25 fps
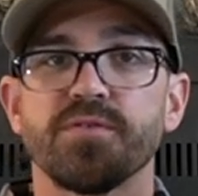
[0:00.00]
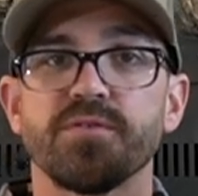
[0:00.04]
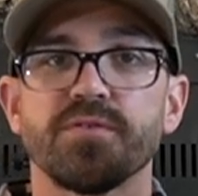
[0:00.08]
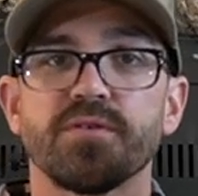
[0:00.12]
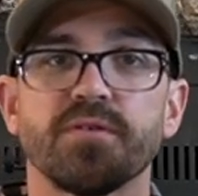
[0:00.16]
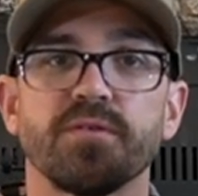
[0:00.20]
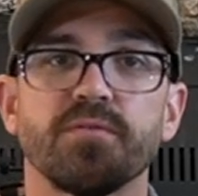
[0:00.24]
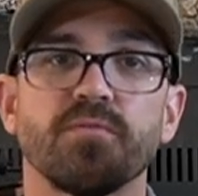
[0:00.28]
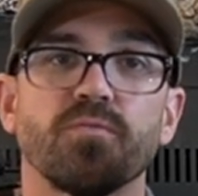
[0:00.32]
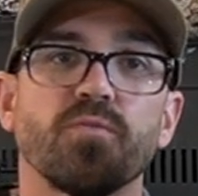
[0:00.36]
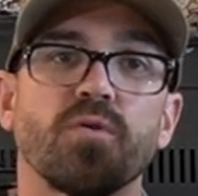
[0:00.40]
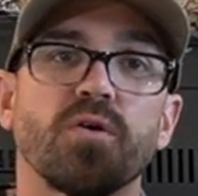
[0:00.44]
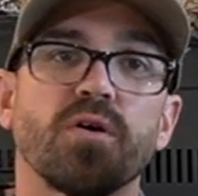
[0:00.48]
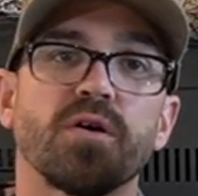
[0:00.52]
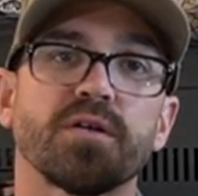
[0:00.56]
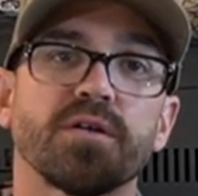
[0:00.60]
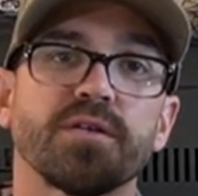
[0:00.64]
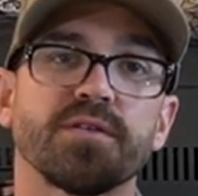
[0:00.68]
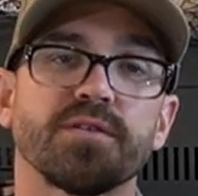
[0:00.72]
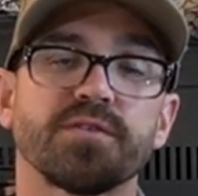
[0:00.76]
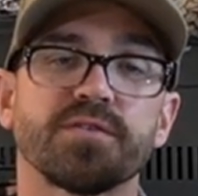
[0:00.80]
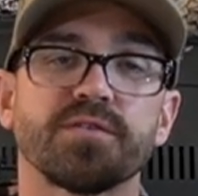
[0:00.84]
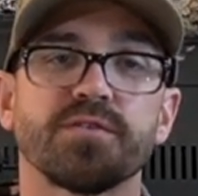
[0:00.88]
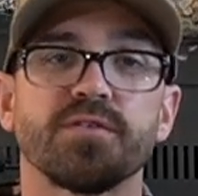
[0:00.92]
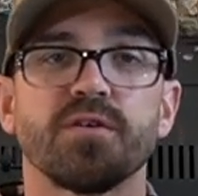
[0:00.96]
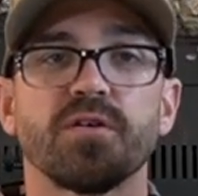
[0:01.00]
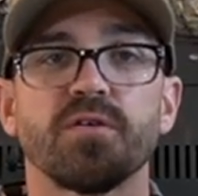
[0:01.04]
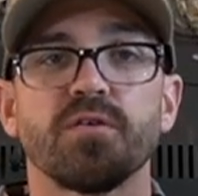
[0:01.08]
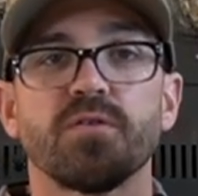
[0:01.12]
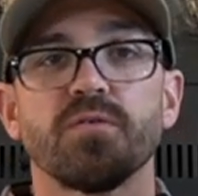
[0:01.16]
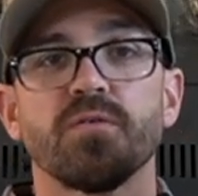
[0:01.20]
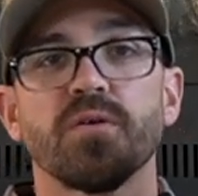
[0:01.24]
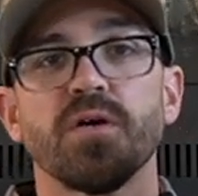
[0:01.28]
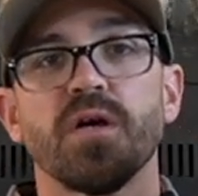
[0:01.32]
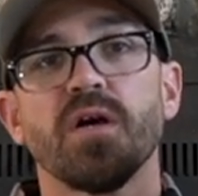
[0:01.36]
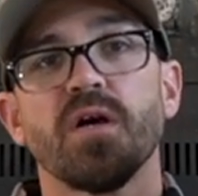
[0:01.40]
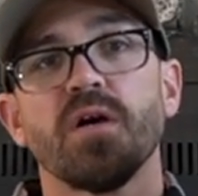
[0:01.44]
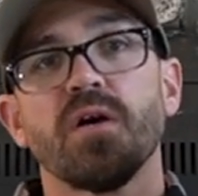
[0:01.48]
You can walk in
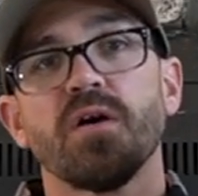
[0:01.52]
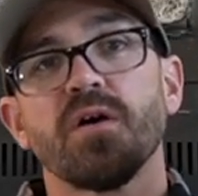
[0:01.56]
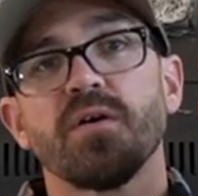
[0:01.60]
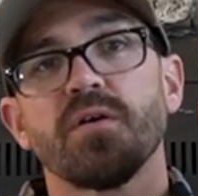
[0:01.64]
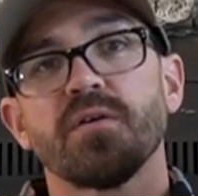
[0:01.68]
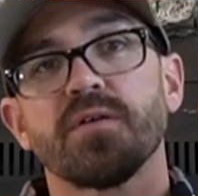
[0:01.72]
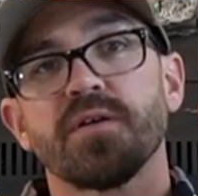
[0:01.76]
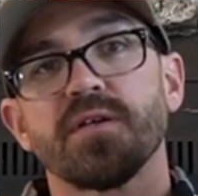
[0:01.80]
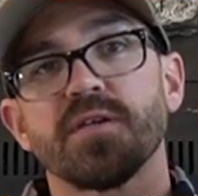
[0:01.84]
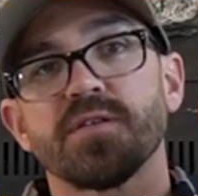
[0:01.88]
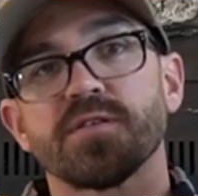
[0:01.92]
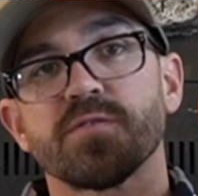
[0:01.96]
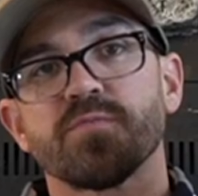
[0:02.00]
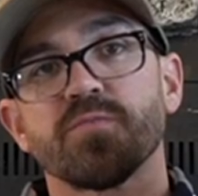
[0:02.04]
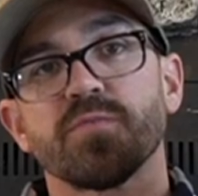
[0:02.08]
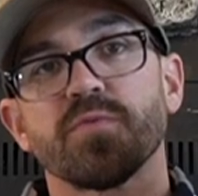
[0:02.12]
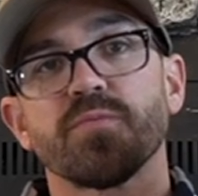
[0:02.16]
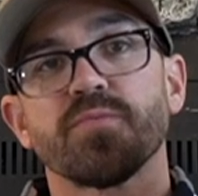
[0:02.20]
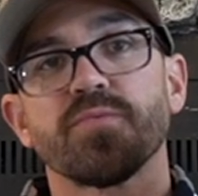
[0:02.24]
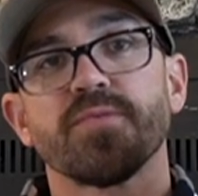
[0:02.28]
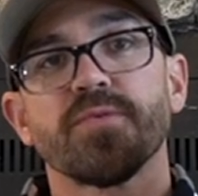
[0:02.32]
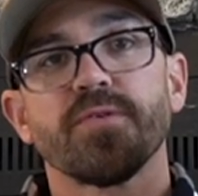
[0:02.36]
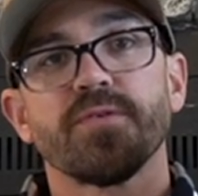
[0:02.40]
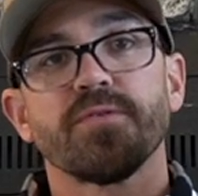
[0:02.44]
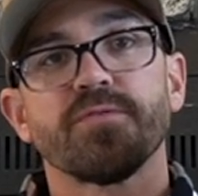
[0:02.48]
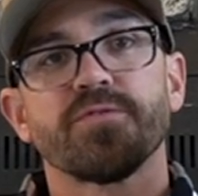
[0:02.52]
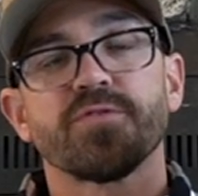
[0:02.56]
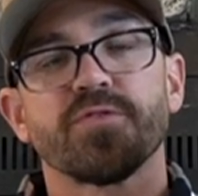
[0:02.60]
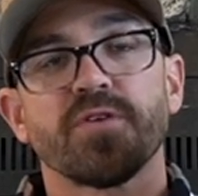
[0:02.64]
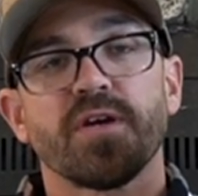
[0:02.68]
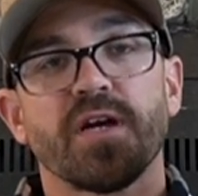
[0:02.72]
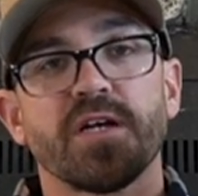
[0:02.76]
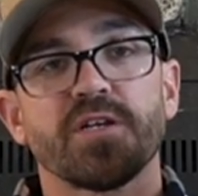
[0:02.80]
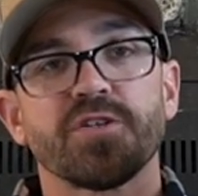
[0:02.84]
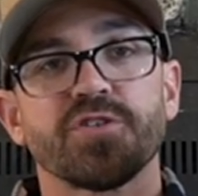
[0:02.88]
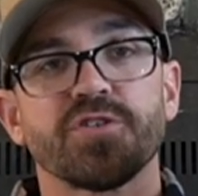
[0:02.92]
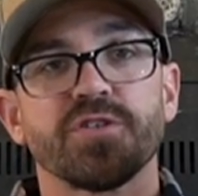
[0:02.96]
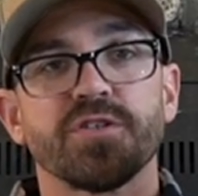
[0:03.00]
snow, get some improved
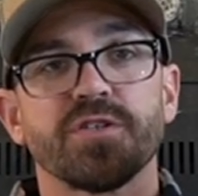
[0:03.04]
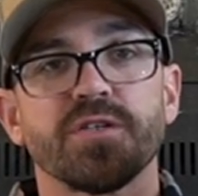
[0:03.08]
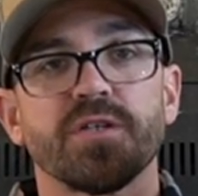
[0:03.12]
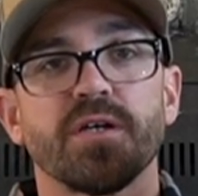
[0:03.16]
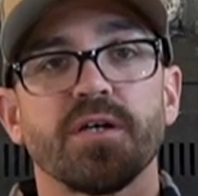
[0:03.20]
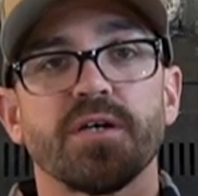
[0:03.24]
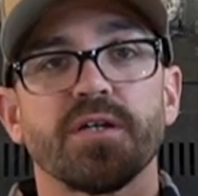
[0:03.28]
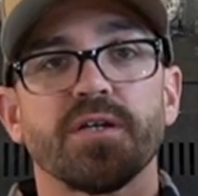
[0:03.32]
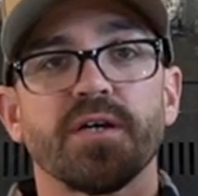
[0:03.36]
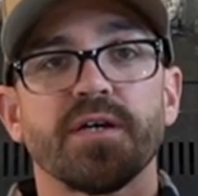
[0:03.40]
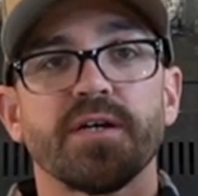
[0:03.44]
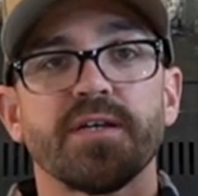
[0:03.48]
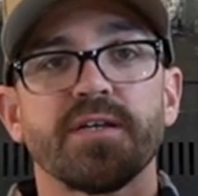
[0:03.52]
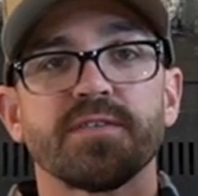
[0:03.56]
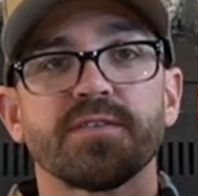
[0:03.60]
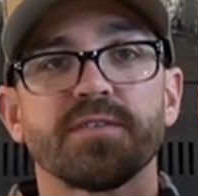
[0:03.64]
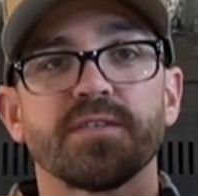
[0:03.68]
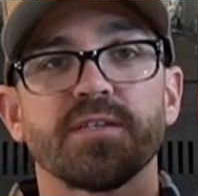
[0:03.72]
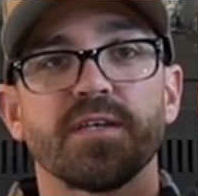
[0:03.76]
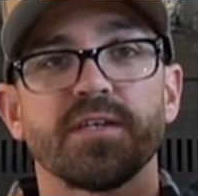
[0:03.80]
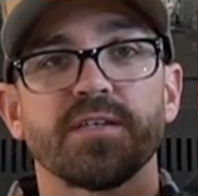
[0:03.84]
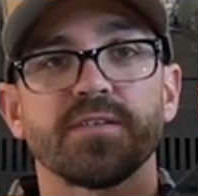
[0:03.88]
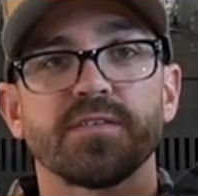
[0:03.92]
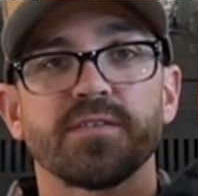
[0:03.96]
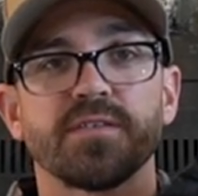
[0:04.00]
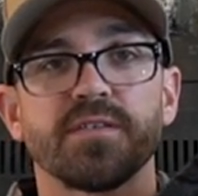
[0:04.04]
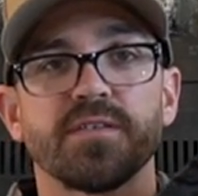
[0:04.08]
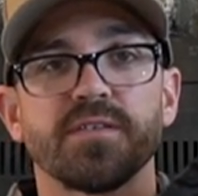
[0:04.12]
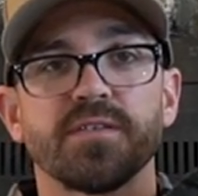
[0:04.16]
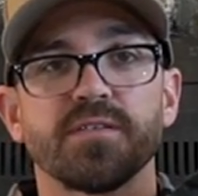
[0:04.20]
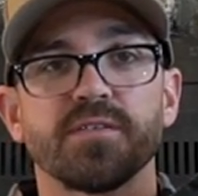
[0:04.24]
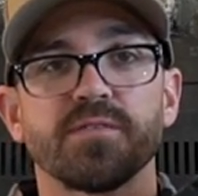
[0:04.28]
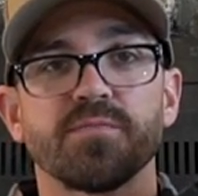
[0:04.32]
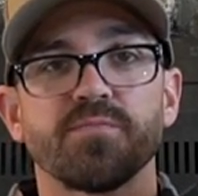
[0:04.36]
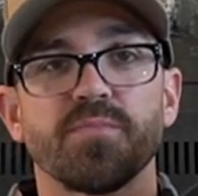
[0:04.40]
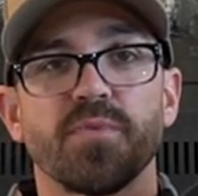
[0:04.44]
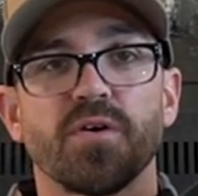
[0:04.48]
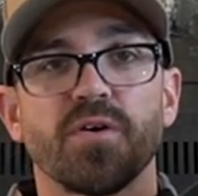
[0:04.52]
traction on ice. It has
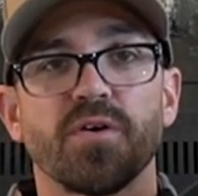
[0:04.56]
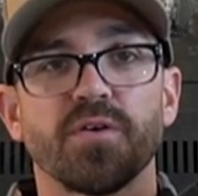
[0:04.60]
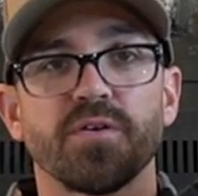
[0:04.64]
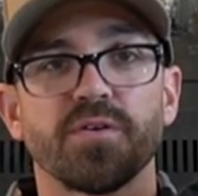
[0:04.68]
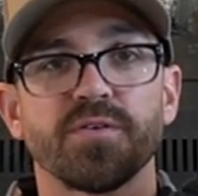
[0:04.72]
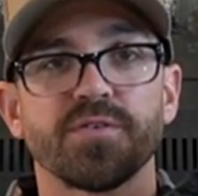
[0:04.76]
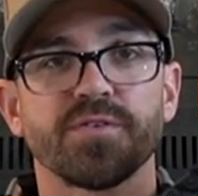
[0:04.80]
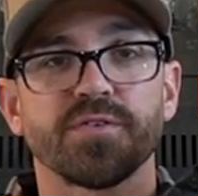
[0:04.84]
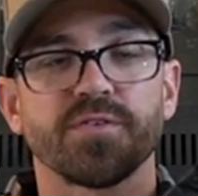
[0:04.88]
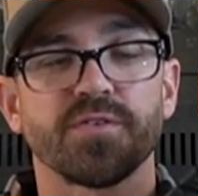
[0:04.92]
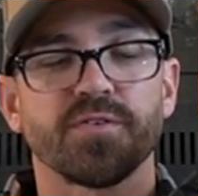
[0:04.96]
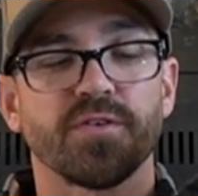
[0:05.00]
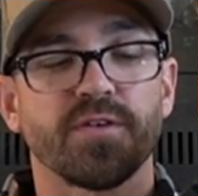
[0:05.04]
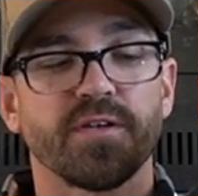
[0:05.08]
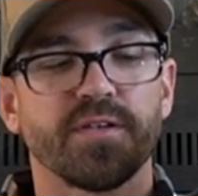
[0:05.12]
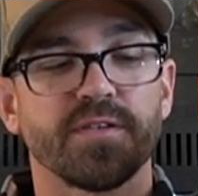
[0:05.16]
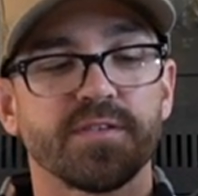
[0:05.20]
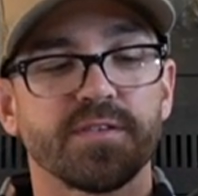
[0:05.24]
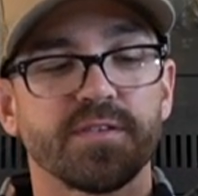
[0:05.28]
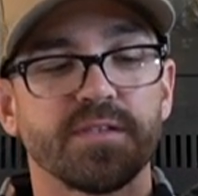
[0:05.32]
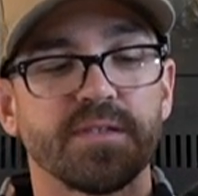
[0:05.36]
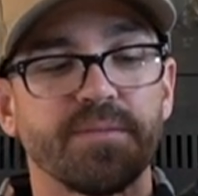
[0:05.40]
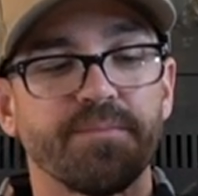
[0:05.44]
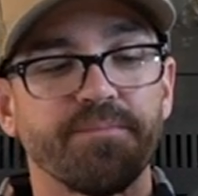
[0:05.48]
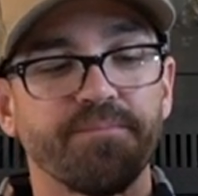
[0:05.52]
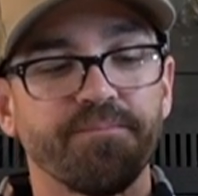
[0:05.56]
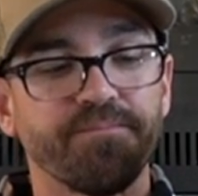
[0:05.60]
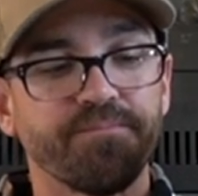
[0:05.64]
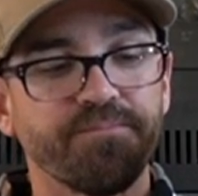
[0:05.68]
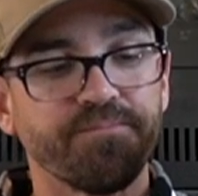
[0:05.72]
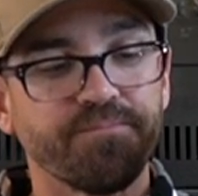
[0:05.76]
these bars across it